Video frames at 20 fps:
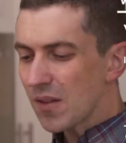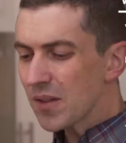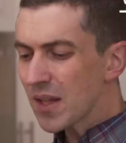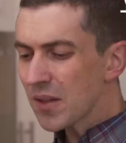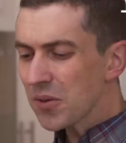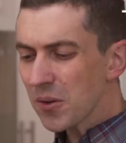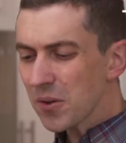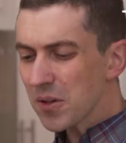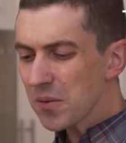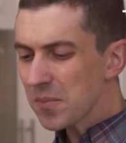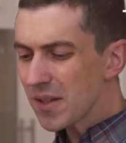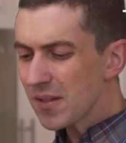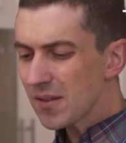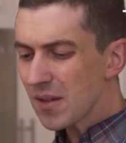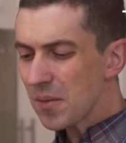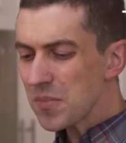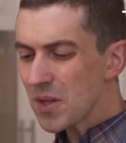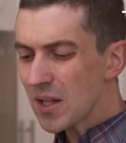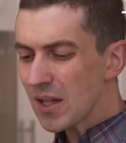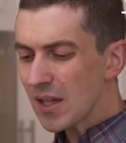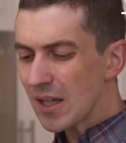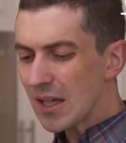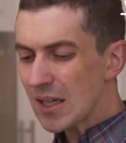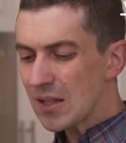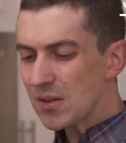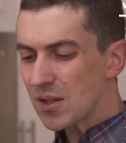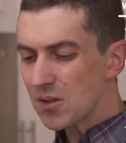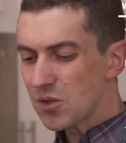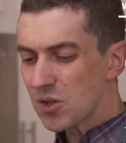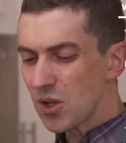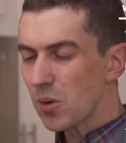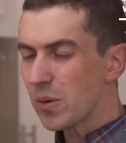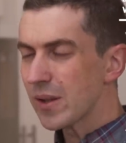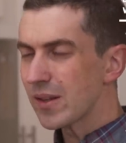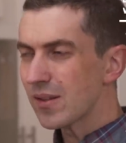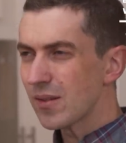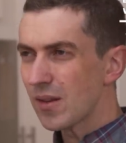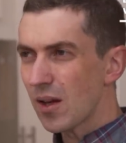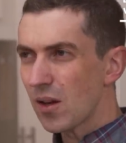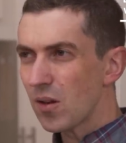think there could be something in the dough
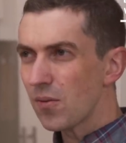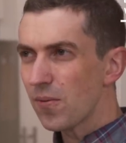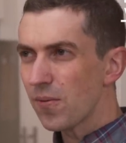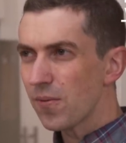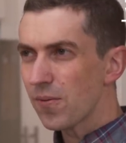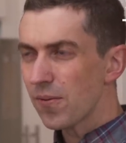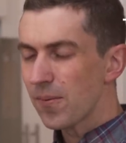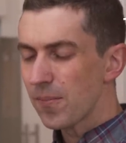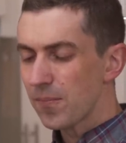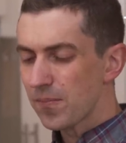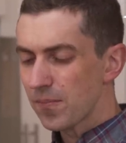itself.